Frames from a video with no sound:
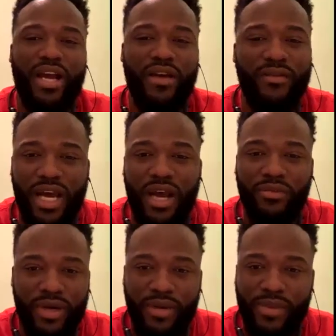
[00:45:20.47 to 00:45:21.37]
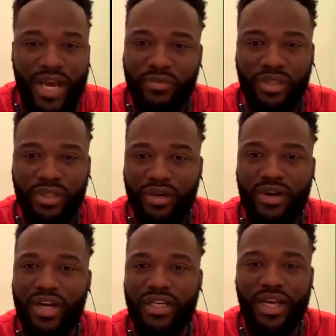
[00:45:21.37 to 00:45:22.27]
but I give him top 3
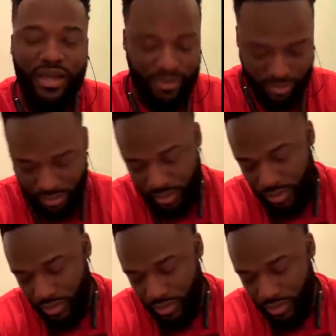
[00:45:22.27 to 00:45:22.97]
basketball player right now.